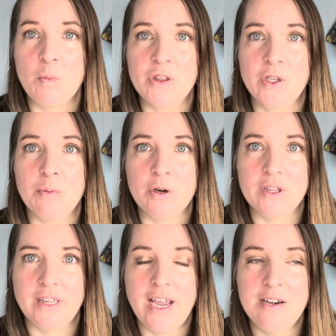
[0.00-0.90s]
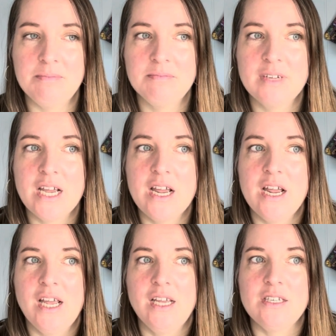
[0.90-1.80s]
with a little more than that.
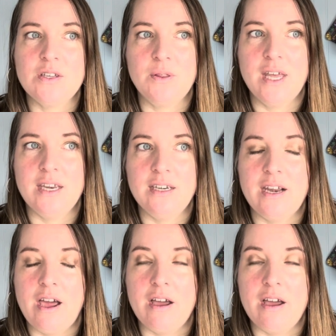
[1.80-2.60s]
So then,